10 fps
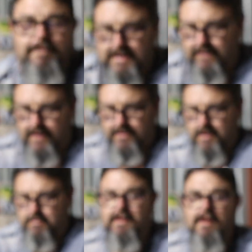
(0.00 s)
I'll get back to that
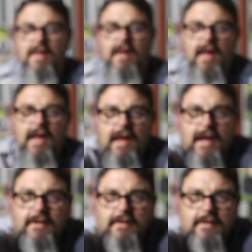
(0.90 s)
in a moment.
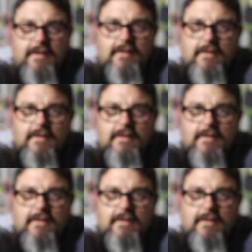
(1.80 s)
And